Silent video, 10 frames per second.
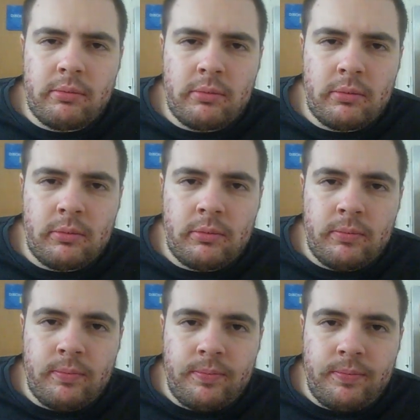
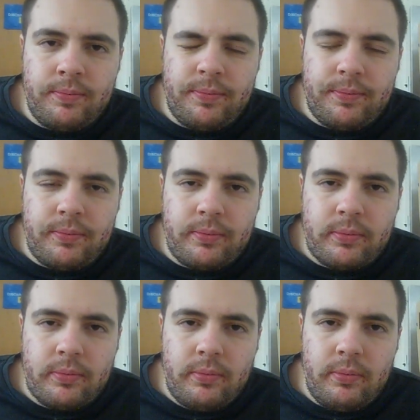
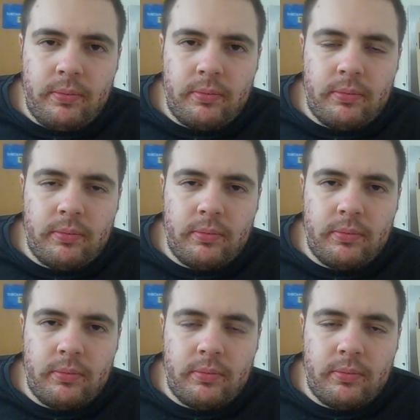
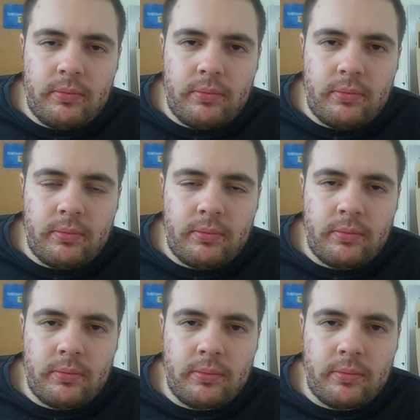
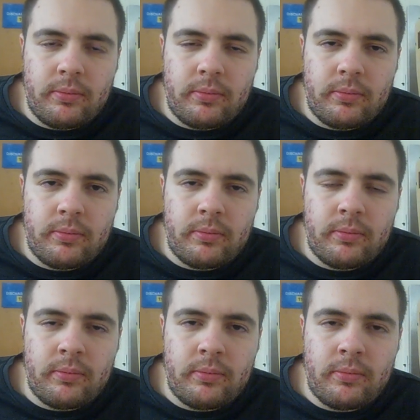
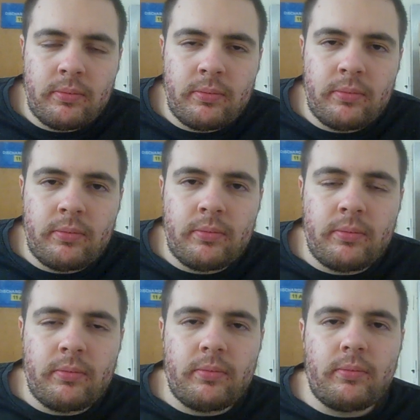
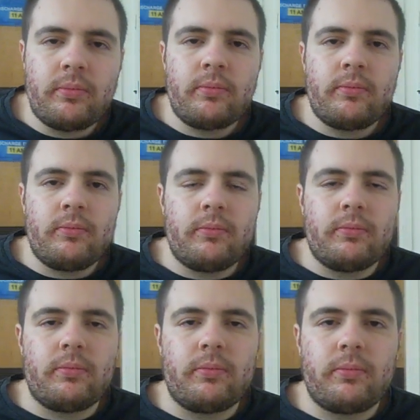
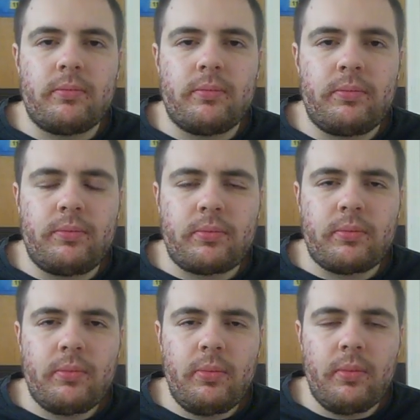Nobody speaks.